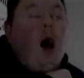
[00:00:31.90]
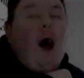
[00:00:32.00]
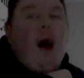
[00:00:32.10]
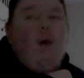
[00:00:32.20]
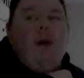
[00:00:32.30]

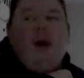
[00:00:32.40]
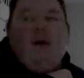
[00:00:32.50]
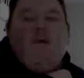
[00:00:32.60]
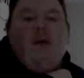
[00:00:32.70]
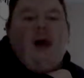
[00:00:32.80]
I'll be
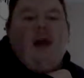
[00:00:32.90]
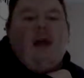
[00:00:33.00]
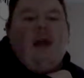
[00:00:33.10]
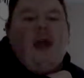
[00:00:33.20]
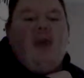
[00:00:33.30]
offline
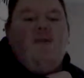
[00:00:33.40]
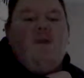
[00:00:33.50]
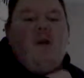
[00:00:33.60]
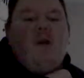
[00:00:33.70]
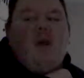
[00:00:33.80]
again
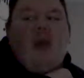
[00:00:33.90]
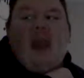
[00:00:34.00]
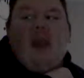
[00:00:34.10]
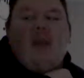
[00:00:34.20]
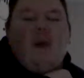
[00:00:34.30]
for the
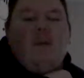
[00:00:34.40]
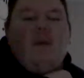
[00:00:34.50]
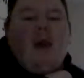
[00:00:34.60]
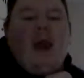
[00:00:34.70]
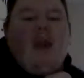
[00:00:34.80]
next couple
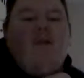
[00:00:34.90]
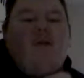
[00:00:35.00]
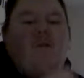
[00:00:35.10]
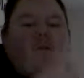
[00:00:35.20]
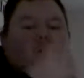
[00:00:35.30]
of days
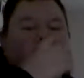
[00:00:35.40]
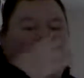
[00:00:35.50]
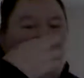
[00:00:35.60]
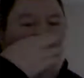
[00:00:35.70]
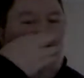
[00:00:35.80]
from
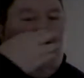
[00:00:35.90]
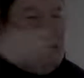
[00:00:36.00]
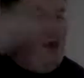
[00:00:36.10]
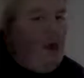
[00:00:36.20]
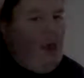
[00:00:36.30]
tomorrow night.